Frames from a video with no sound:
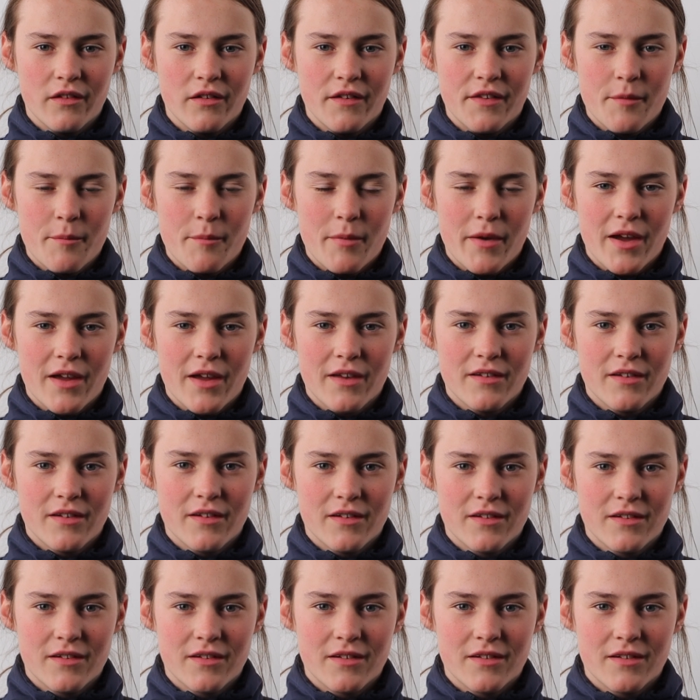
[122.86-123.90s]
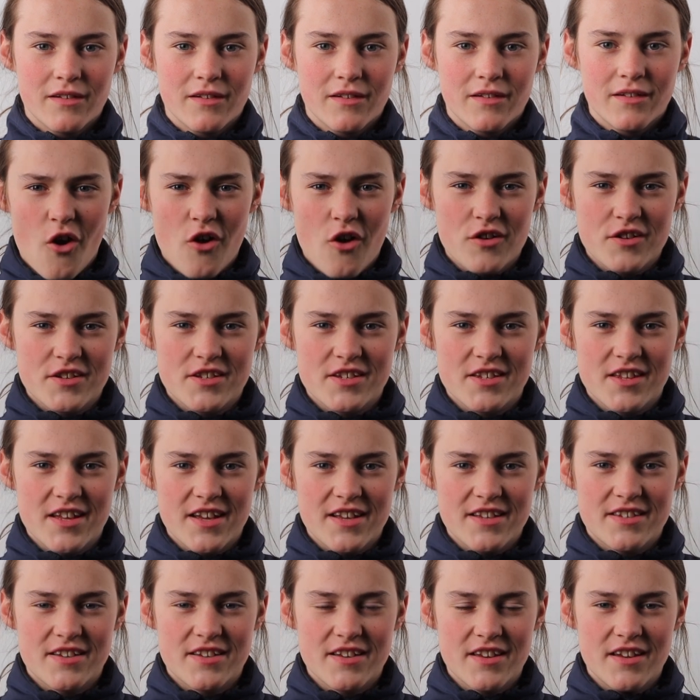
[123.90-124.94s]
in the band. Lawrence
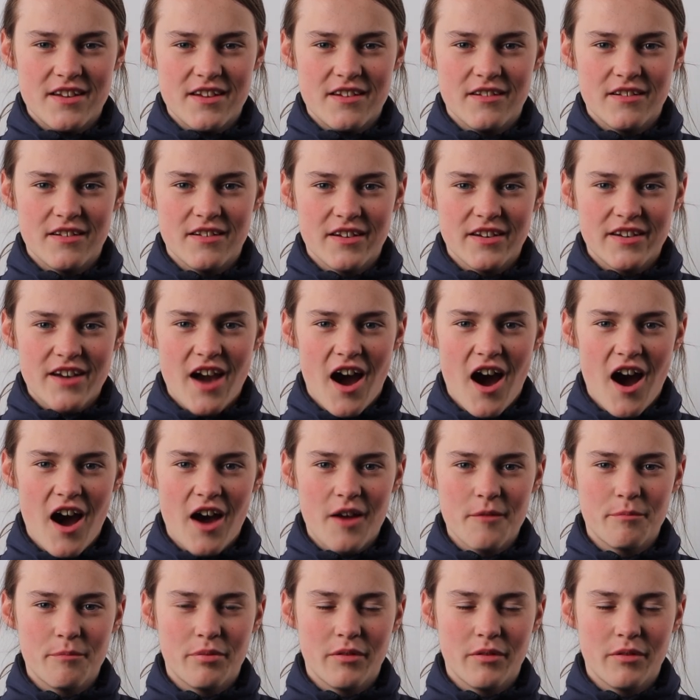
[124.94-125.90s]
thinks that he can't